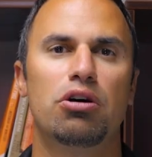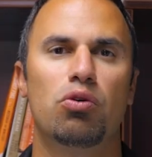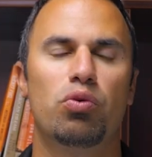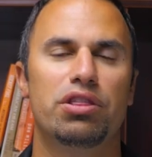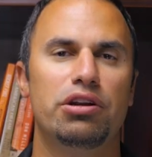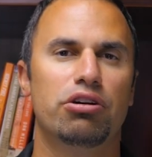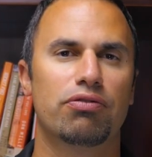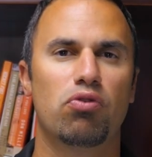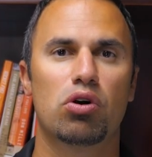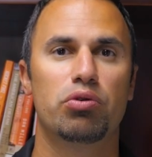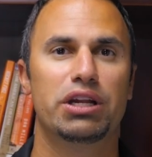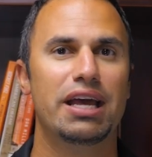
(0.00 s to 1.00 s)
within your
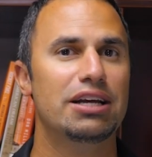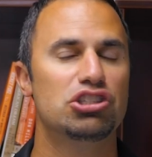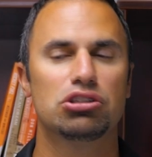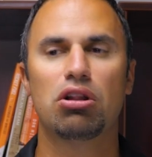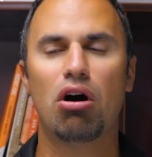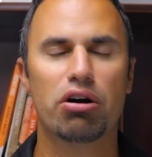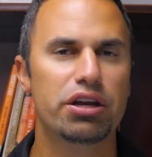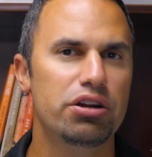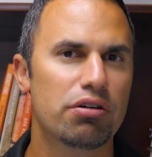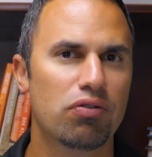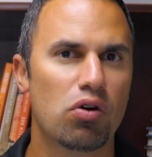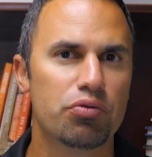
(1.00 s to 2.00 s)
401k, just log into
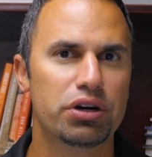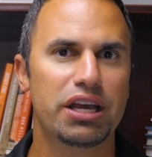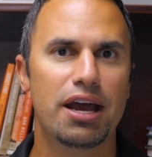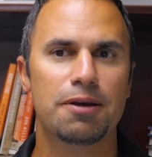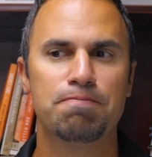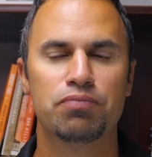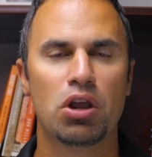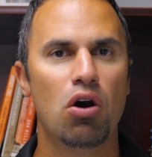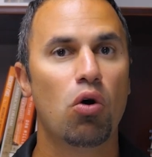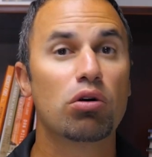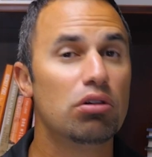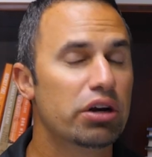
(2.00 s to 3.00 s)
your 401k
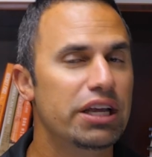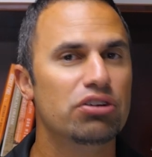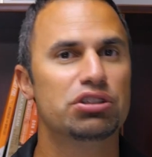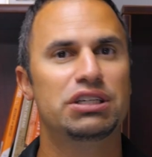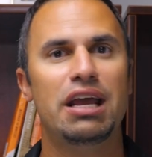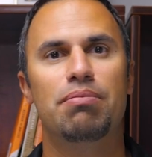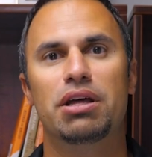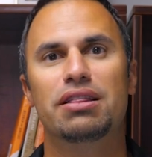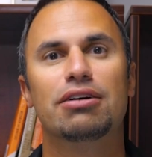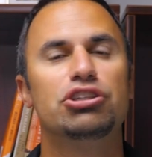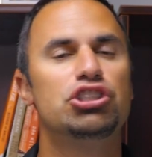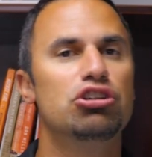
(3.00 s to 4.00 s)
or look at your statement.
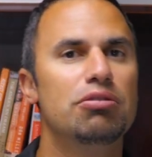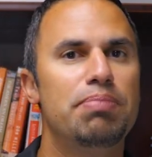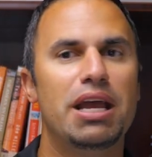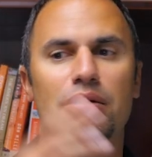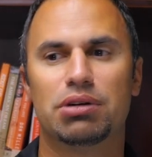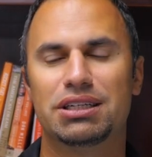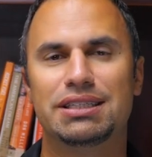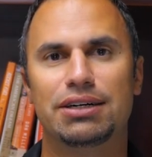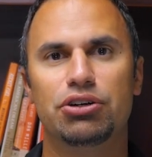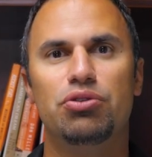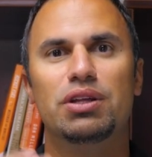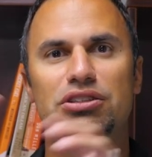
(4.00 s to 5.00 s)
They should be able to
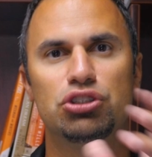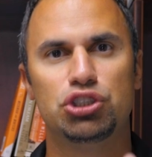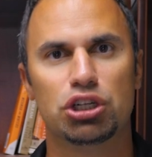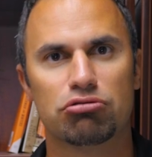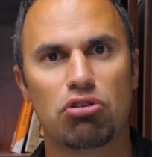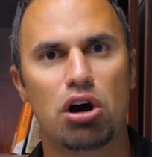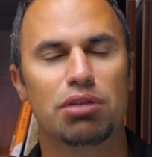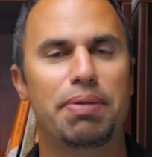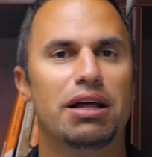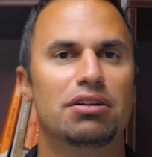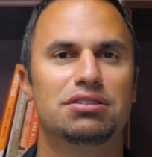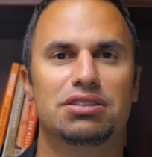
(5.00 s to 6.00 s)
tell you this is your Roth
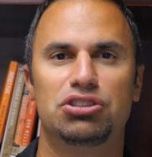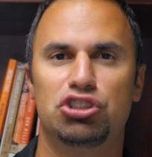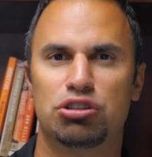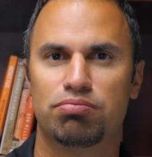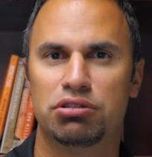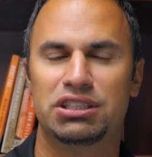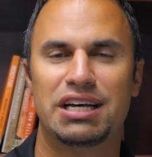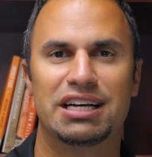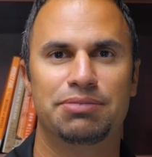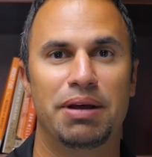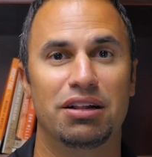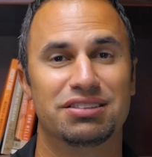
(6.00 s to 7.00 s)
balance, this is your
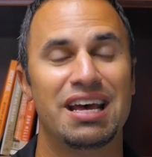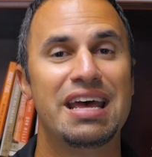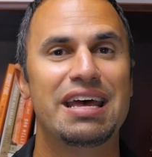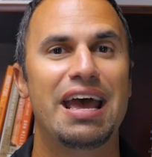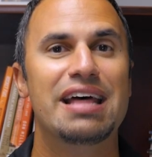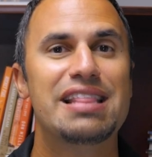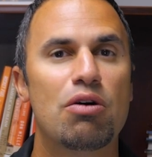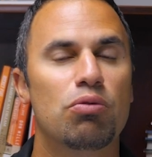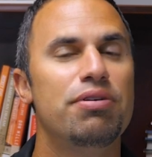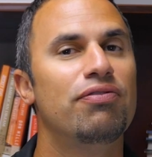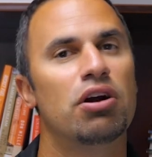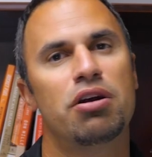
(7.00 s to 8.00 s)
pre-tax balance. And that will
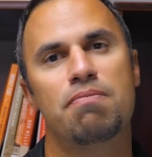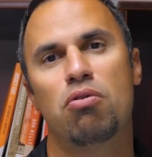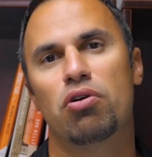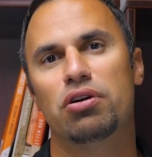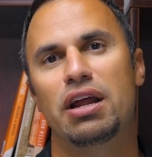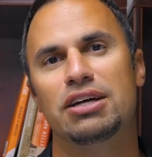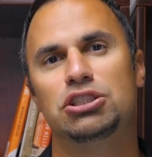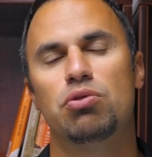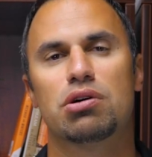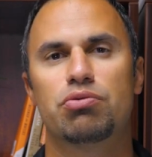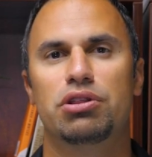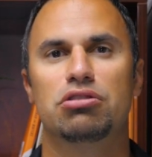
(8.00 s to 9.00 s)
be very important as you
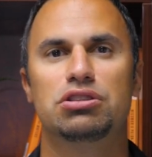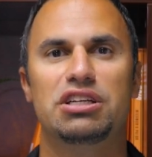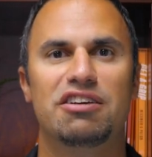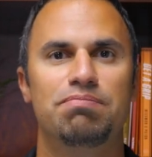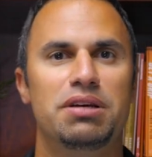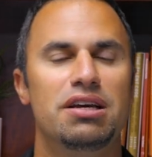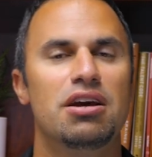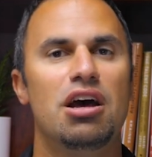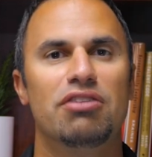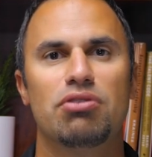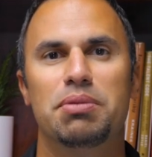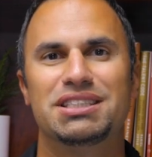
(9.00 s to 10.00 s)
work with your CFP from a